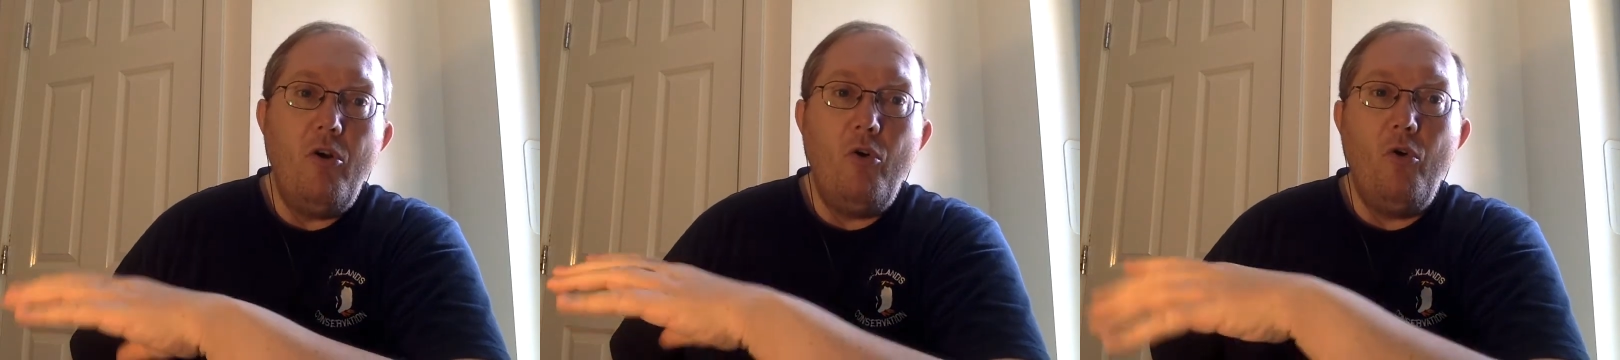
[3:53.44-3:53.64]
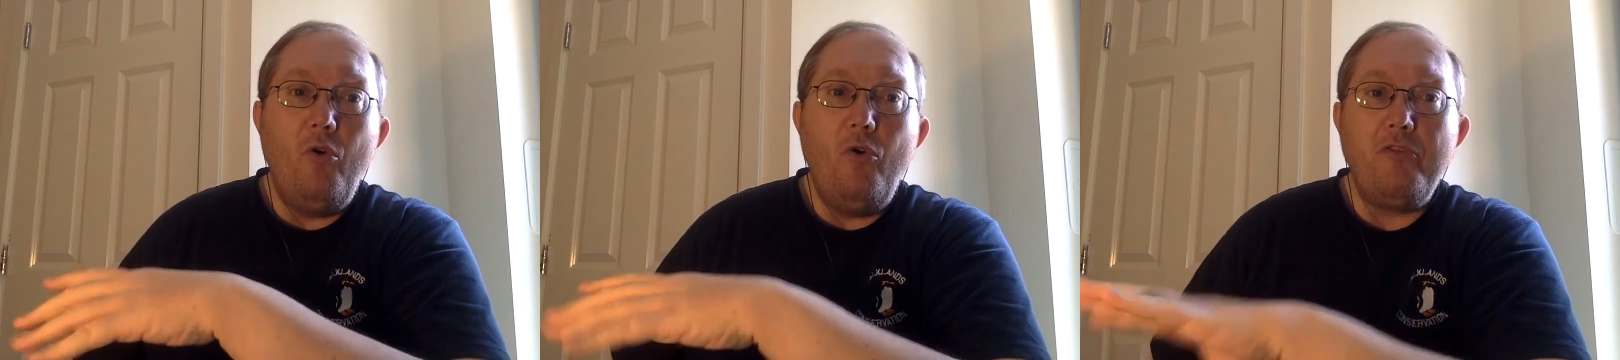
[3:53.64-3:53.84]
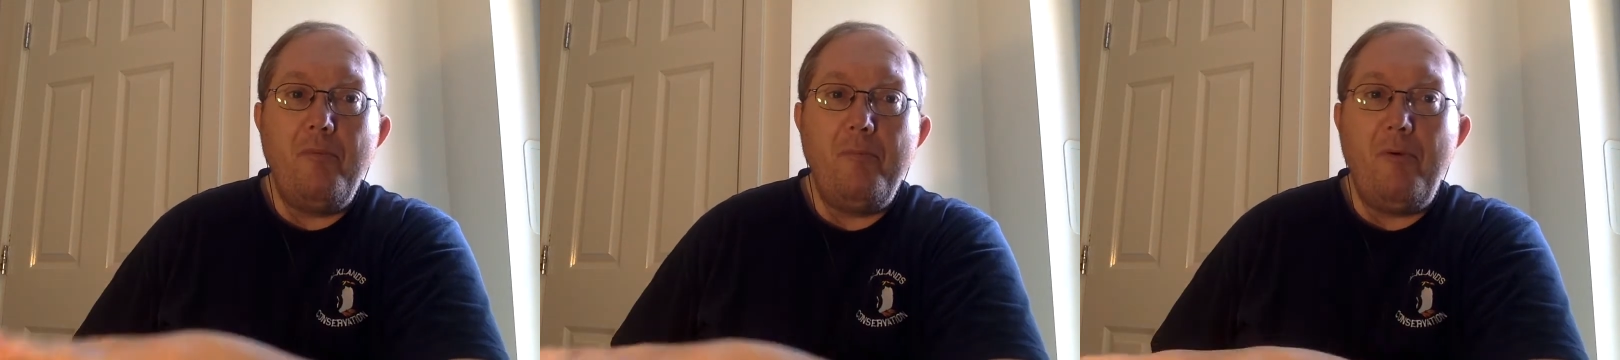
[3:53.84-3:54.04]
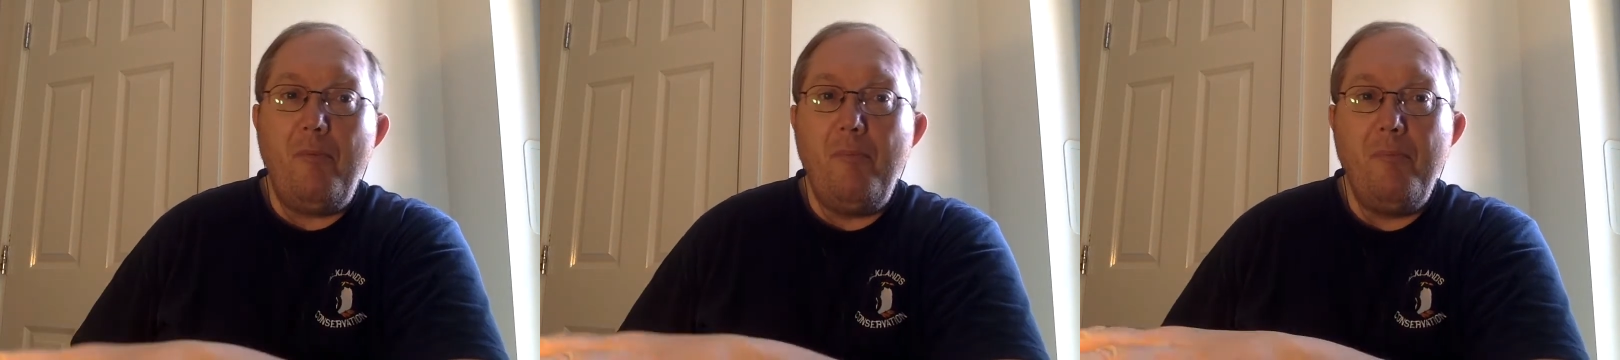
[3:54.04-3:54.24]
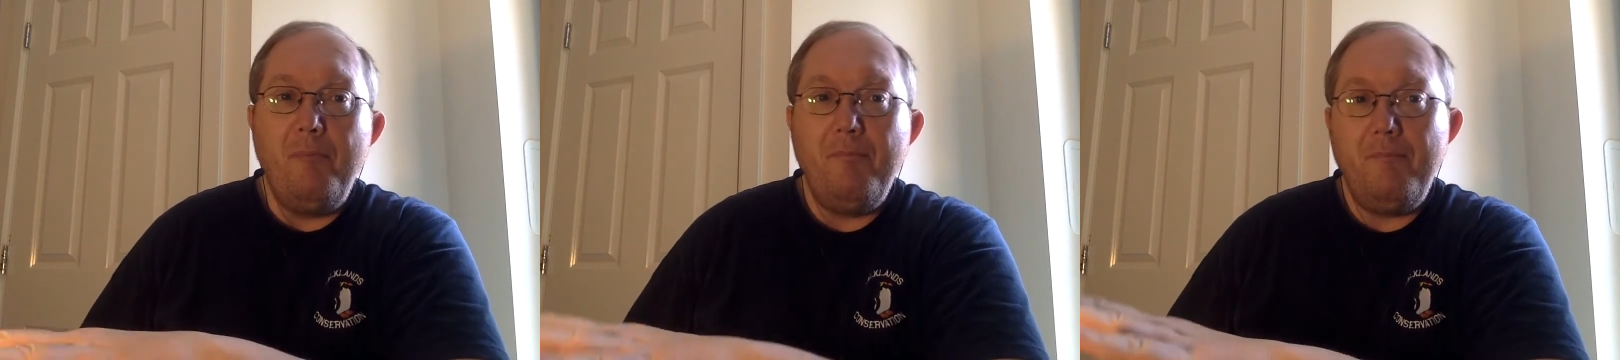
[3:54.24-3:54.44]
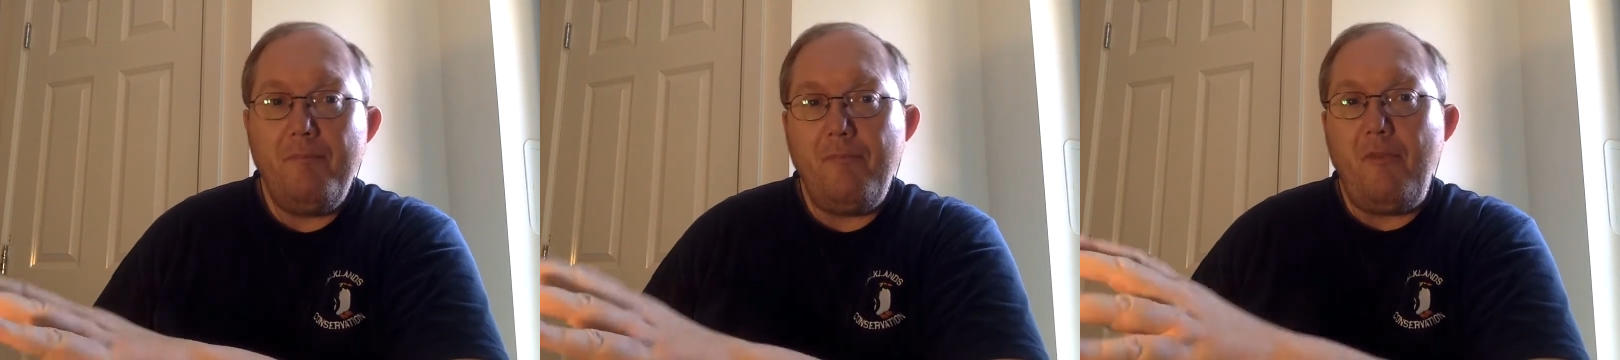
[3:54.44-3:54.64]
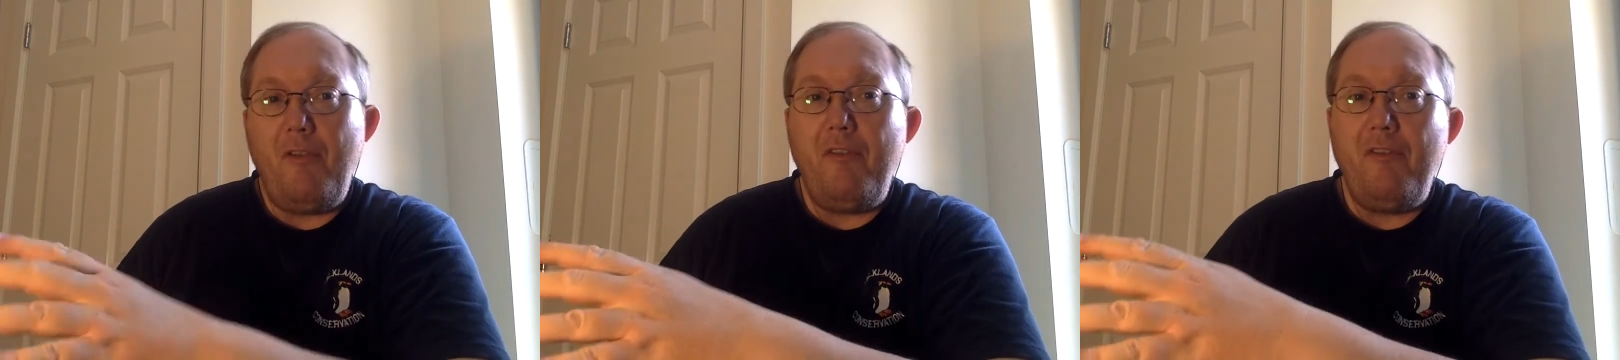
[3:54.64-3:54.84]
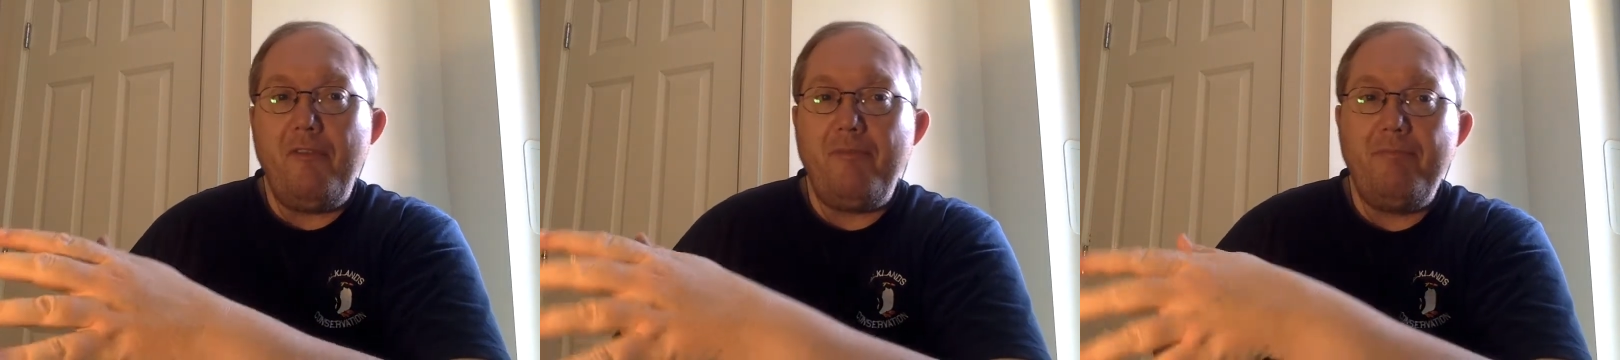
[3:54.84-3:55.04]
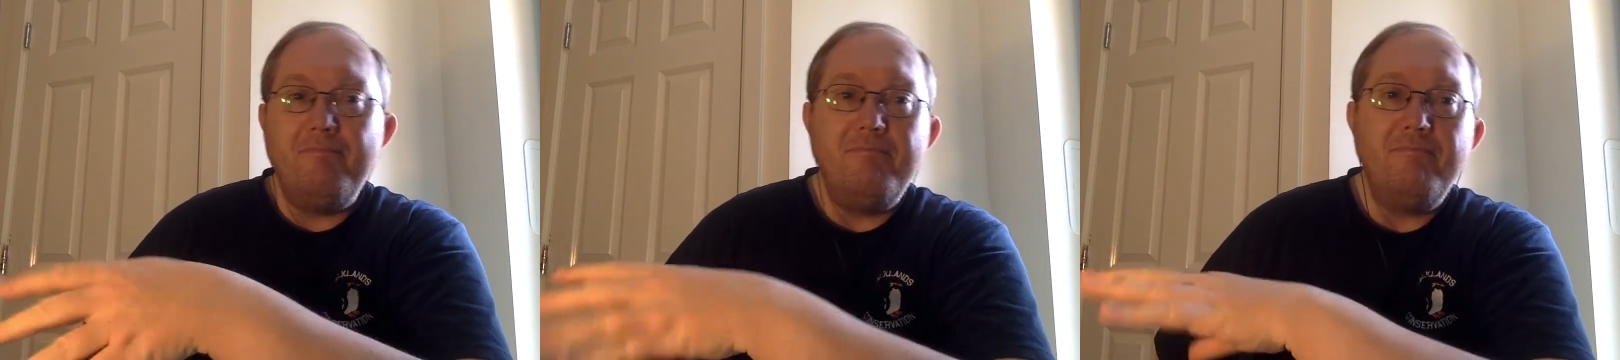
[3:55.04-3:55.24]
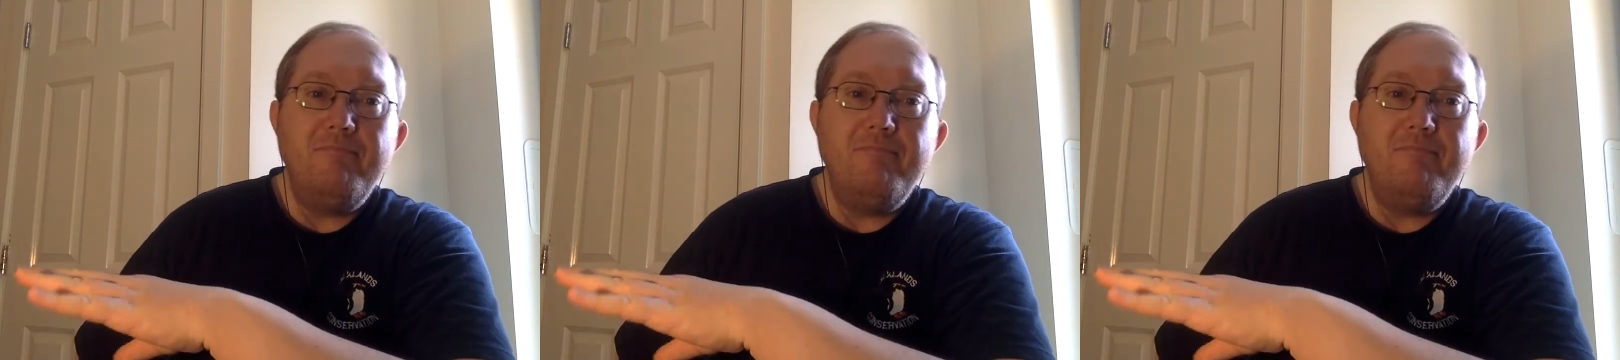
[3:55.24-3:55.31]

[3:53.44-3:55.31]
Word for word: or some problem. There's,